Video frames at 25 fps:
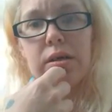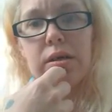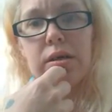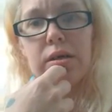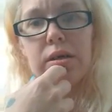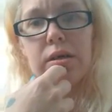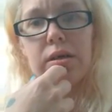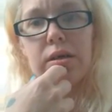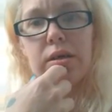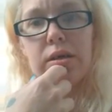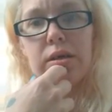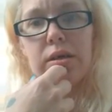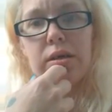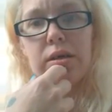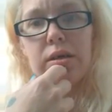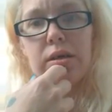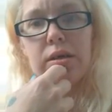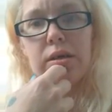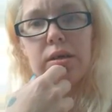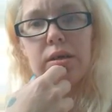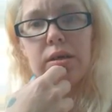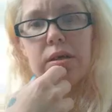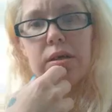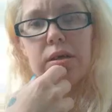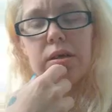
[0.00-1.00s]
Sorry,
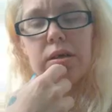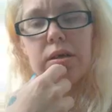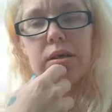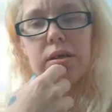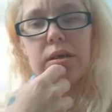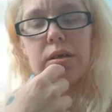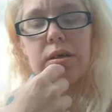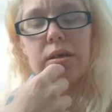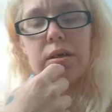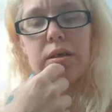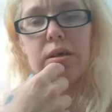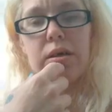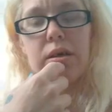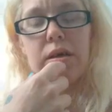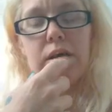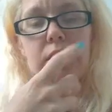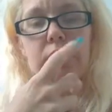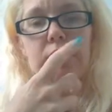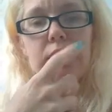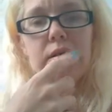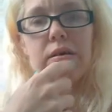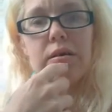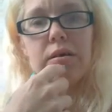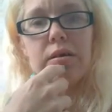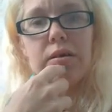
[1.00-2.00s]
someone's
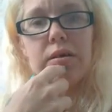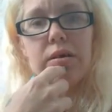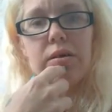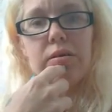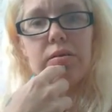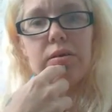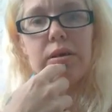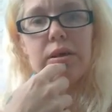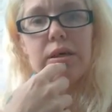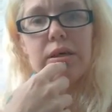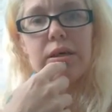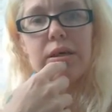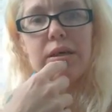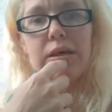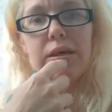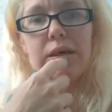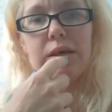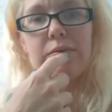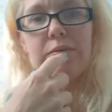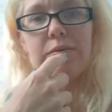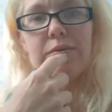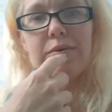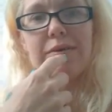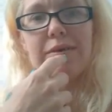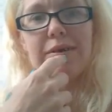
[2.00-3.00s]

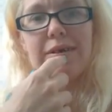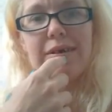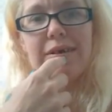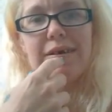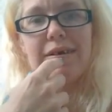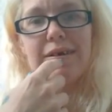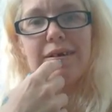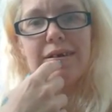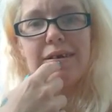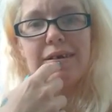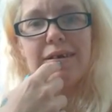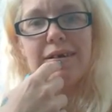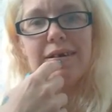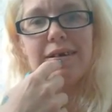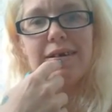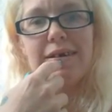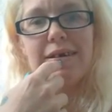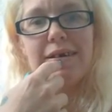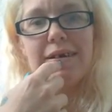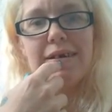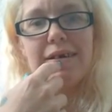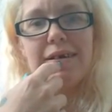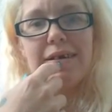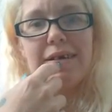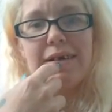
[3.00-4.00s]
messaging me. A good
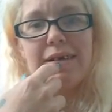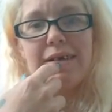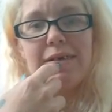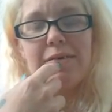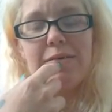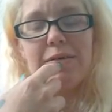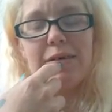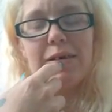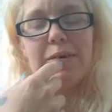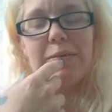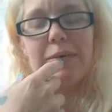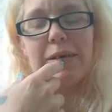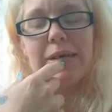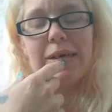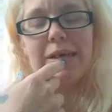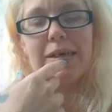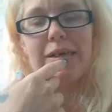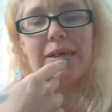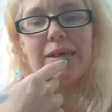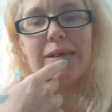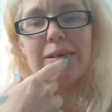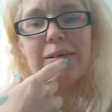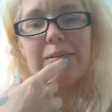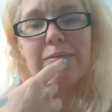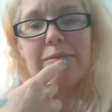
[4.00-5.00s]
friend of mine from Virginia
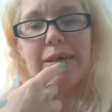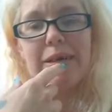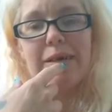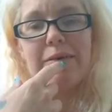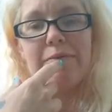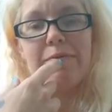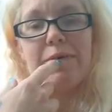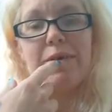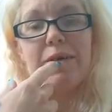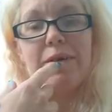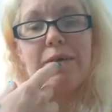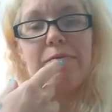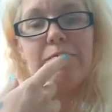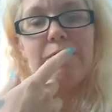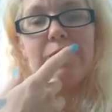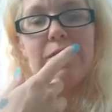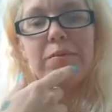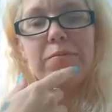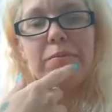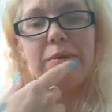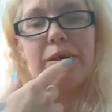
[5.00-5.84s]
is messaging me.